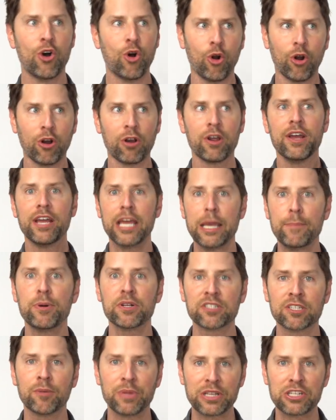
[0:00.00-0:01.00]
Or he
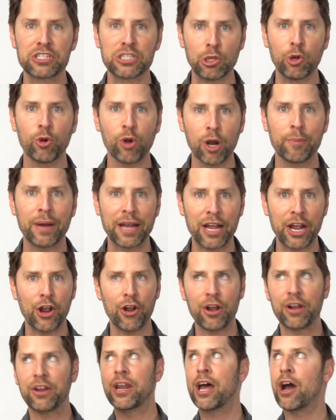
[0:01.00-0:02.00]
put something slower on my
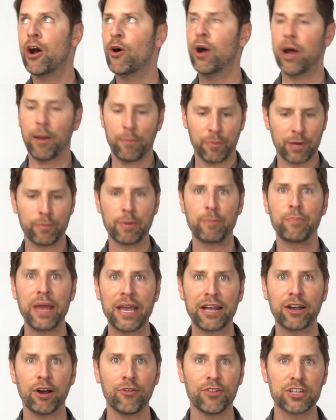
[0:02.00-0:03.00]
hair and now I'm gonna be
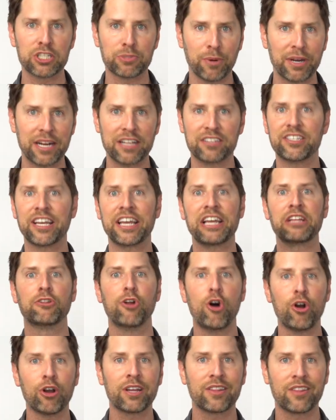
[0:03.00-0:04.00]
paying all this money. It's taking
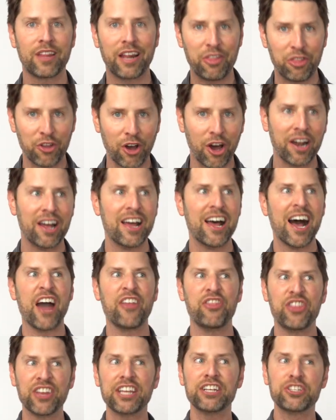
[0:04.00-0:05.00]
longer than I thought. I
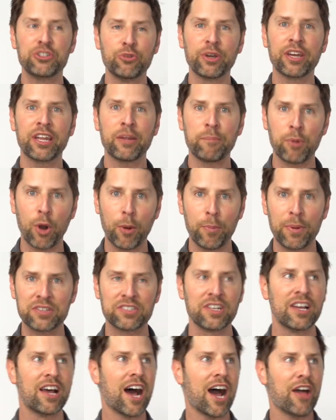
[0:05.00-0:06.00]
think he's doing it on purpose.